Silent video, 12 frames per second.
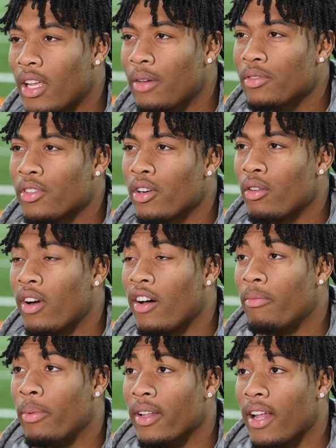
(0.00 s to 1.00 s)
It was a little rough,
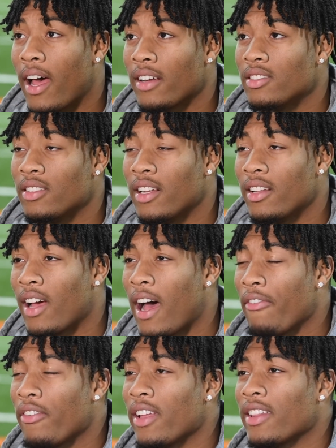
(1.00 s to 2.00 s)
but actually I
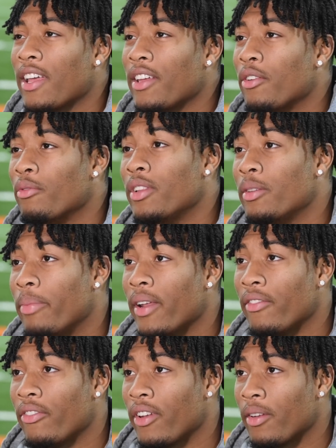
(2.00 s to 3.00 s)
feel like that year really
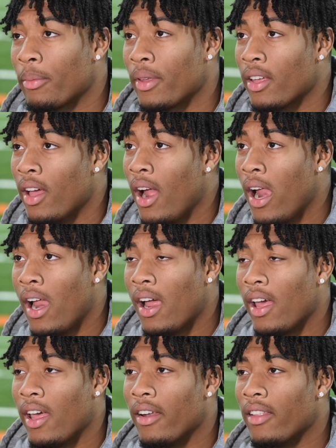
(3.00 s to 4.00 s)
benefited me.
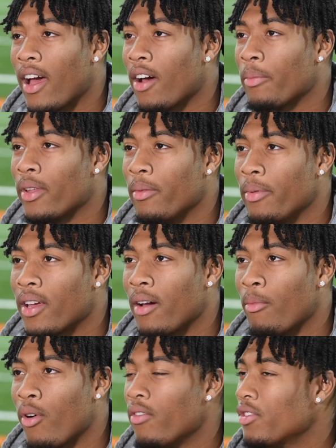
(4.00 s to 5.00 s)
It allowed me to become
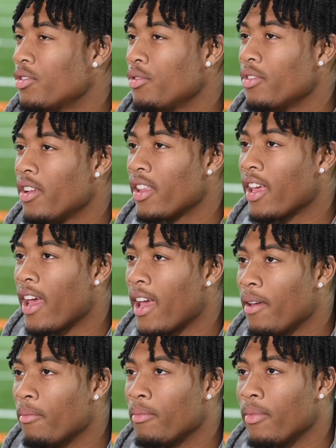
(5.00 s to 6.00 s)
more of a student of the
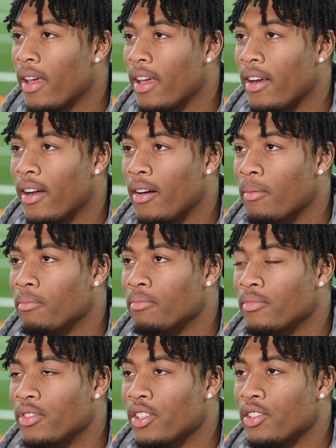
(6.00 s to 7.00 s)
game
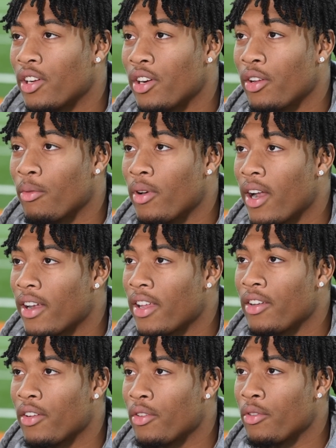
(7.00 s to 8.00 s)
and just learning what I
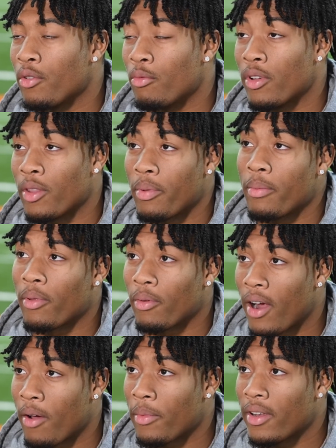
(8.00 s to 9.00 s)
need to do, what the people
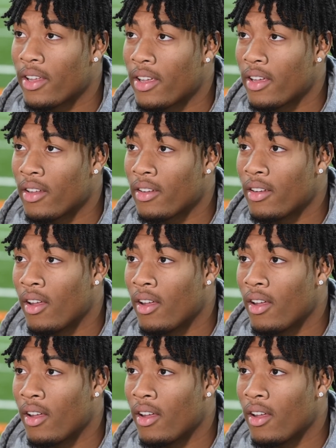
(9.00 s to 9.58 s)
around me did.